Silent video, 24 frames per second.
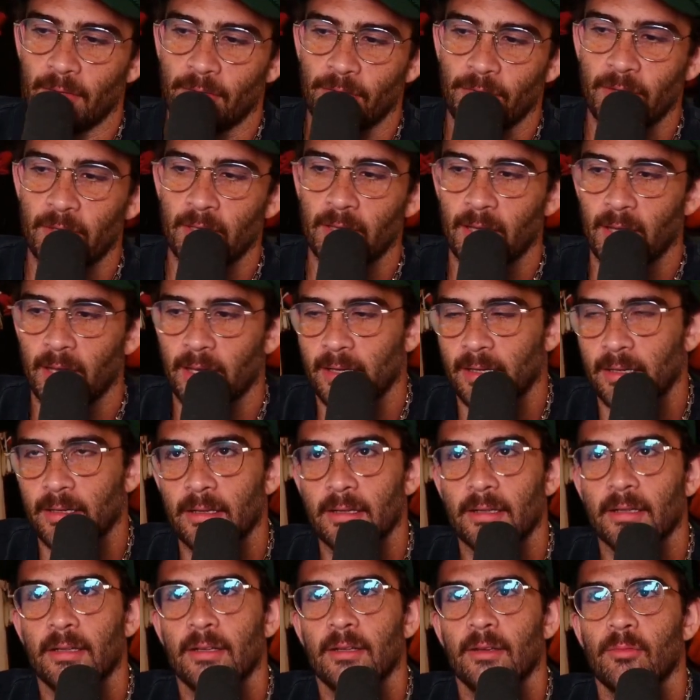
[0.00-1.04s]
feel like
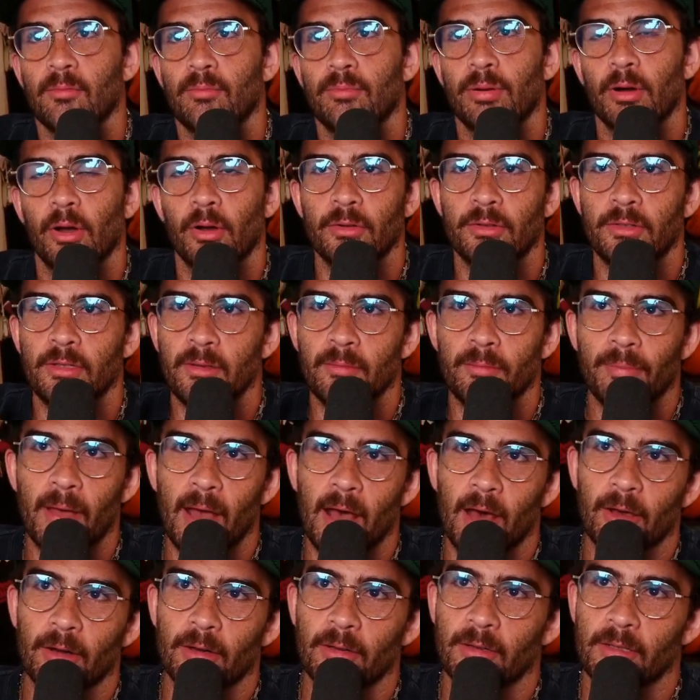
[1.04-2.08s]
protein
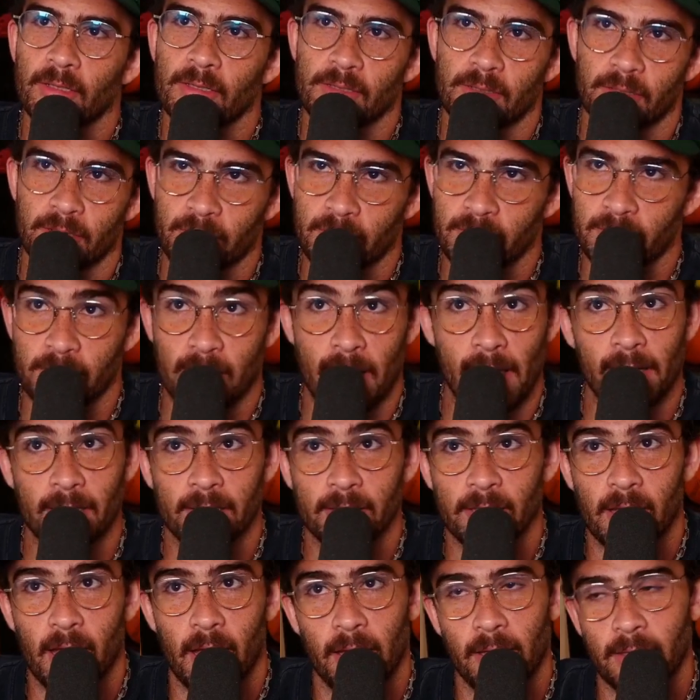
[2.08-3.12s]
powder is an exact
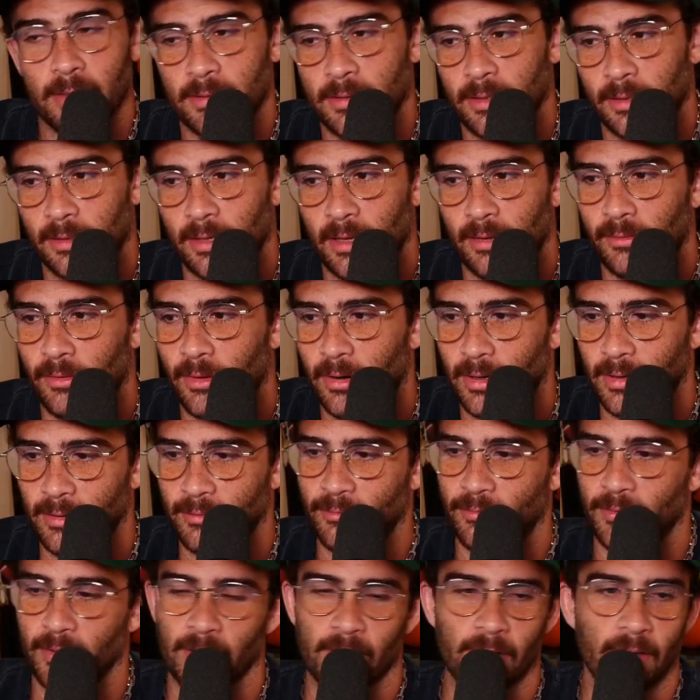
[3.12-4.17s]
science that they've already
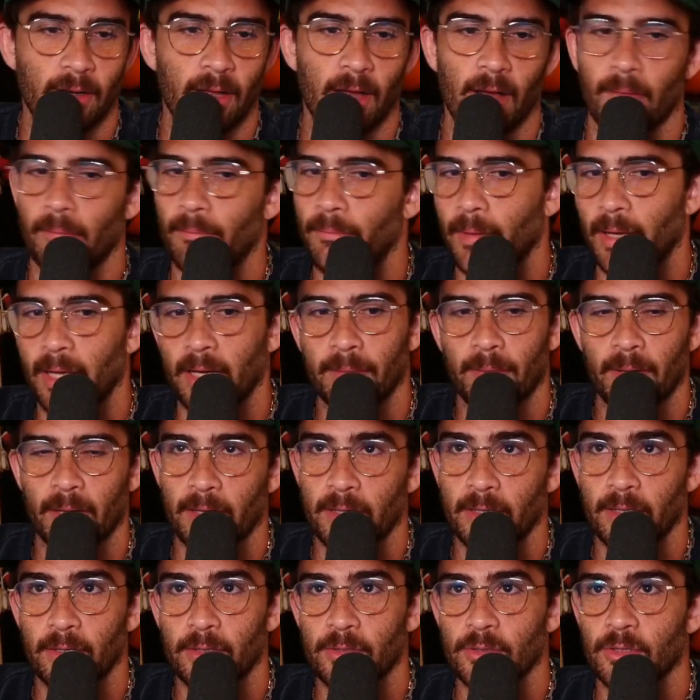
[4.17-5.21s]
figured out many, many
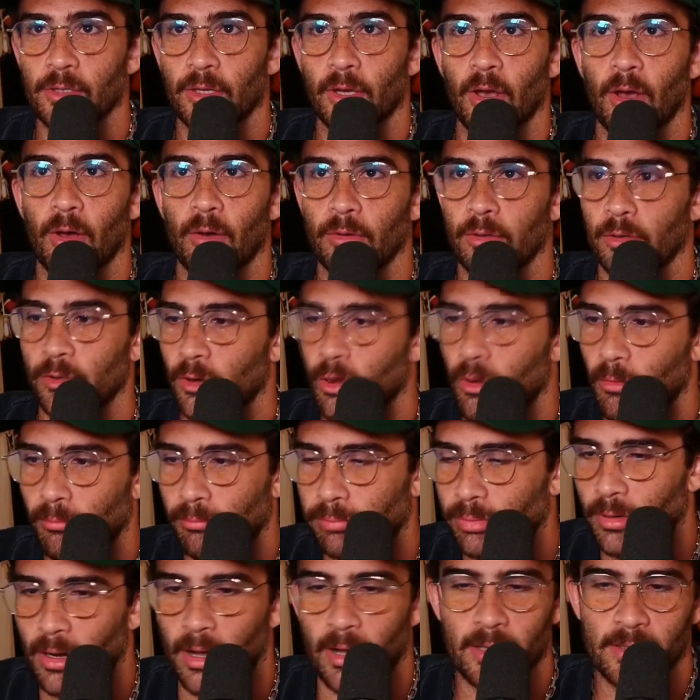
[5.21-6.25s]
years ago. You know,
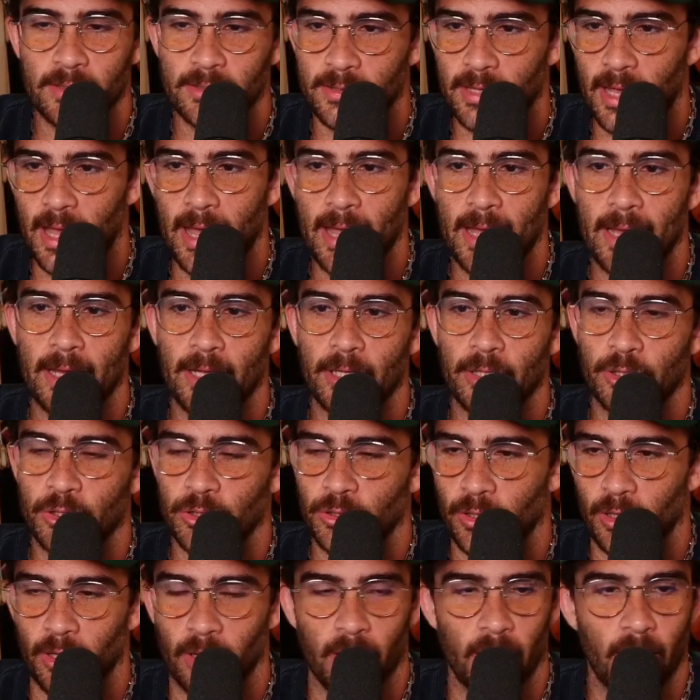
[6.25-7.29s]
Bronze
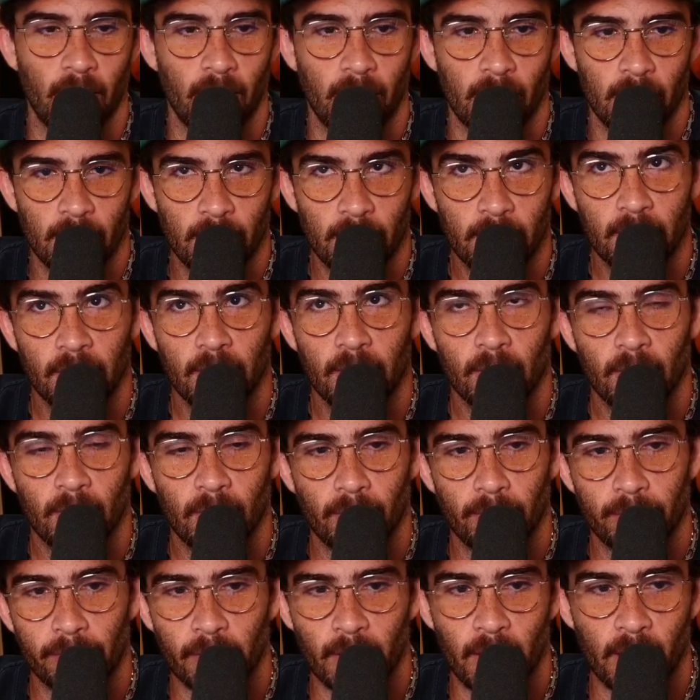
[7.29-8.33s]
Age
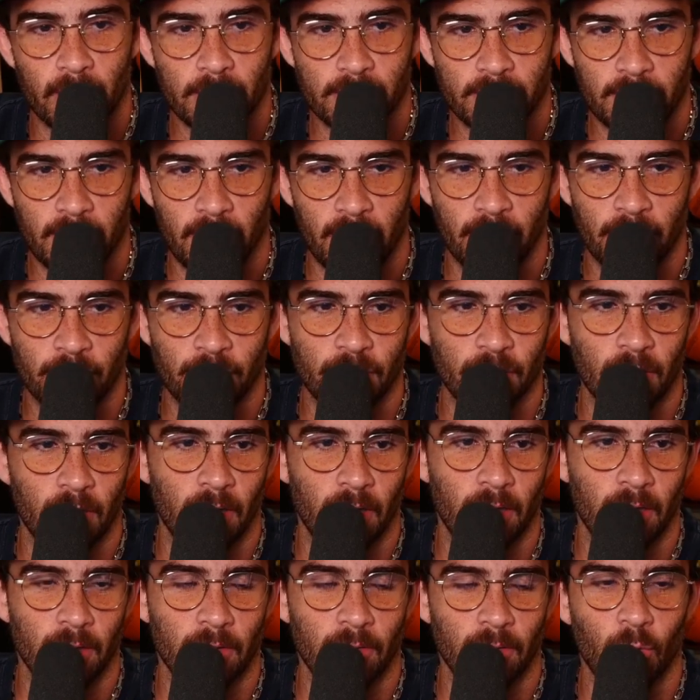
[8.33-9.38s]

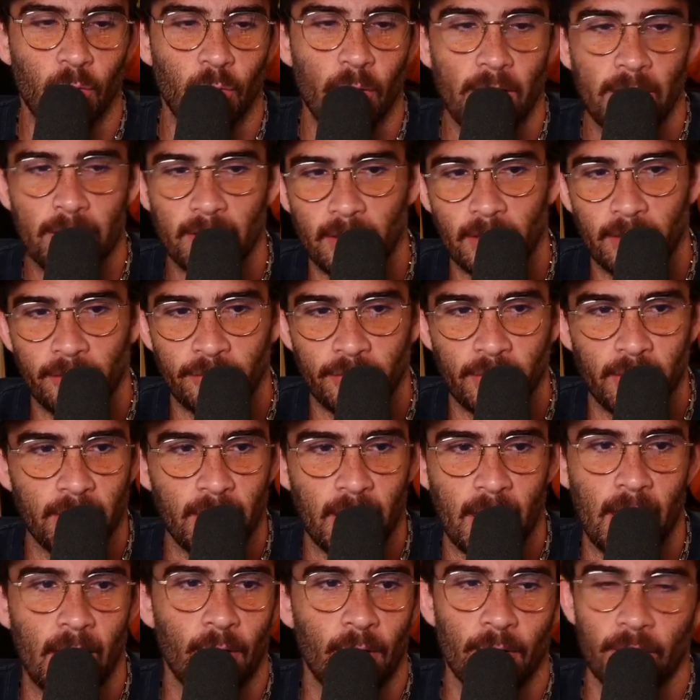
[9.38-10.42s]
weightlifting
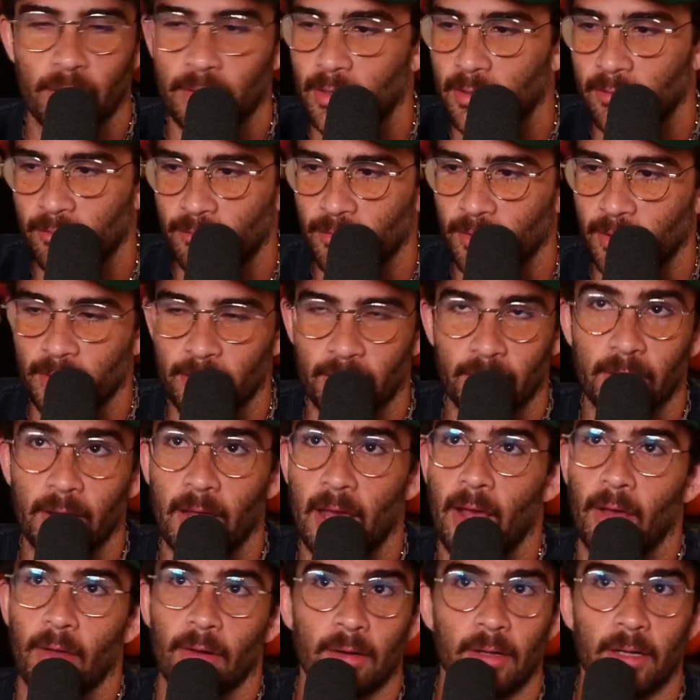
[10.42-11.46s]
era, they figured it
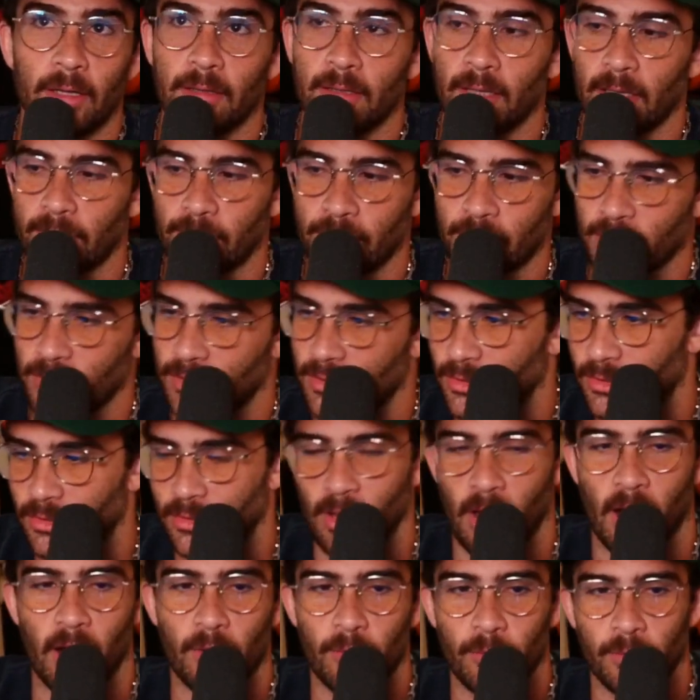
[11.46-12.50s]
out, and they've just
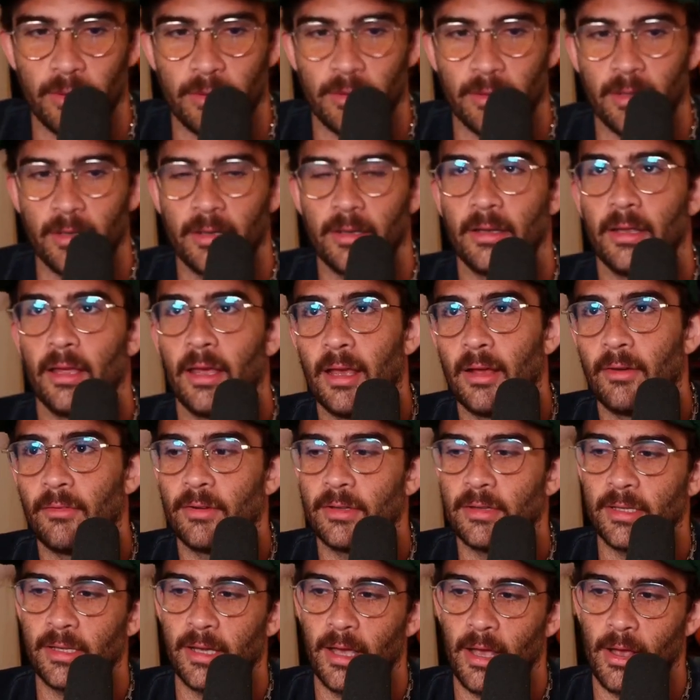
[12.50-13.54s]
stuck with it.
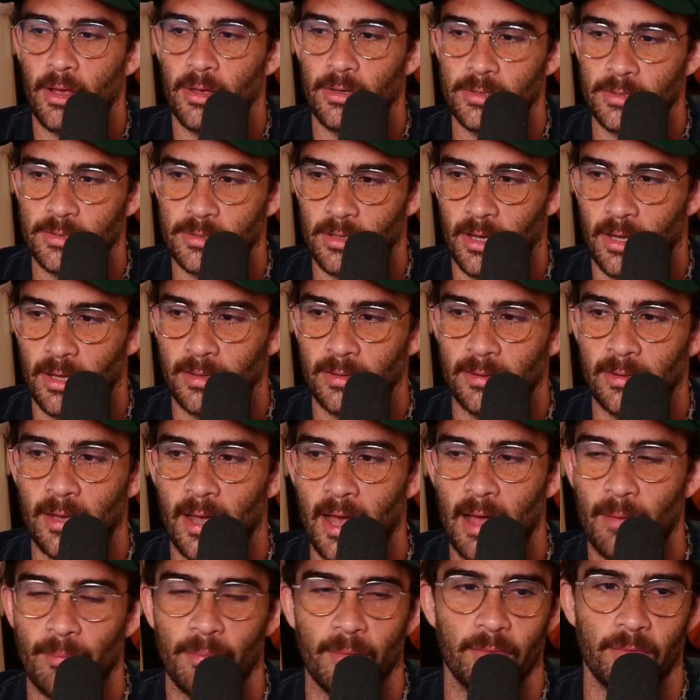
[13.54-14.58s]
Everything else on
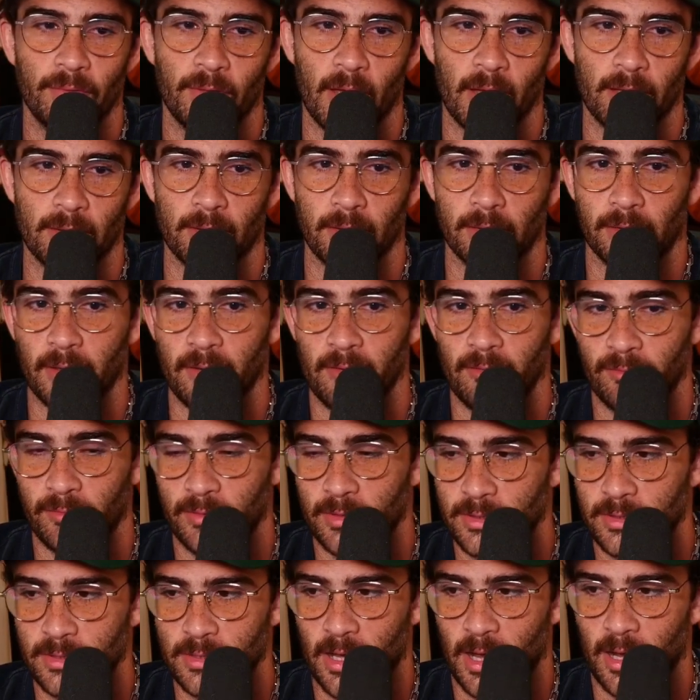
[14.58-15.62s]
top of that they've
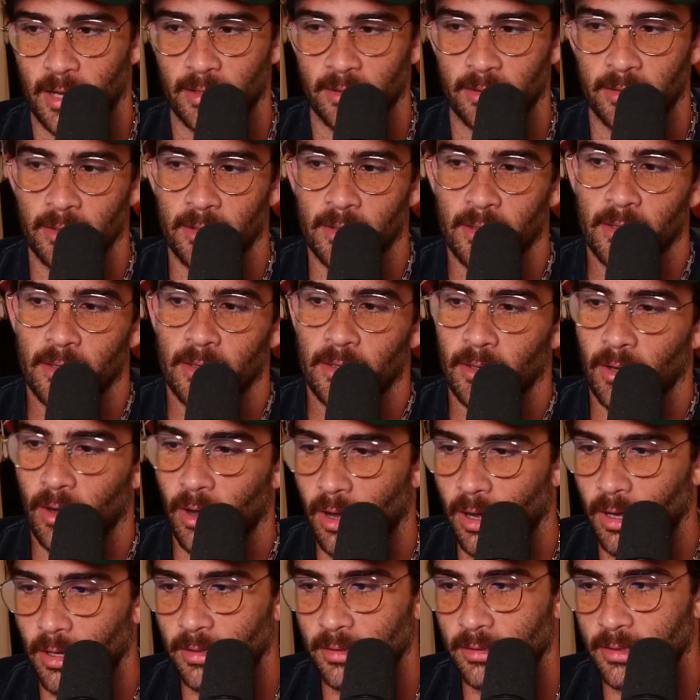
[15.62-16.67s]
designed
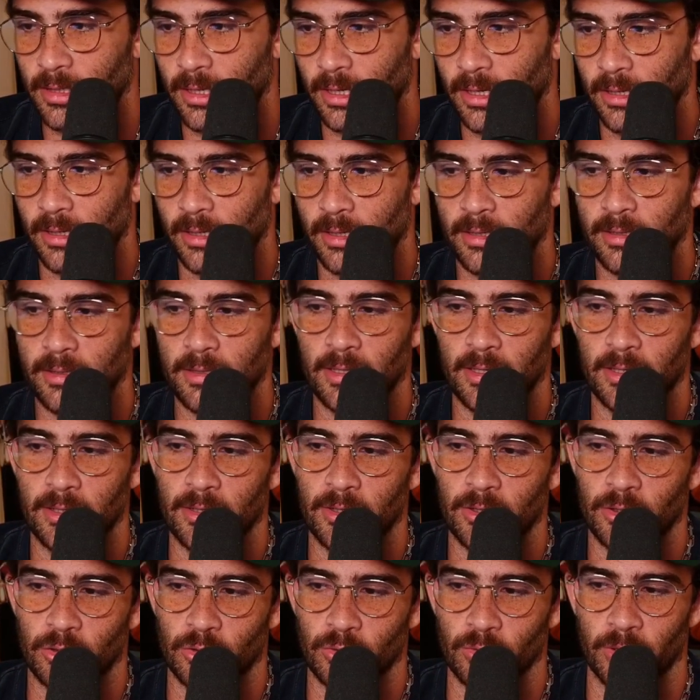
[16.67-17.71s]
in the
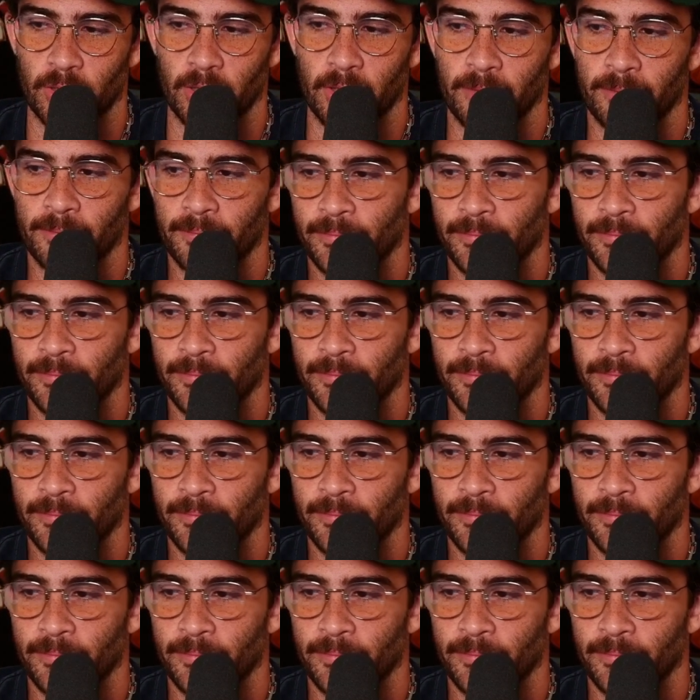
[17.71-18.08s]
industry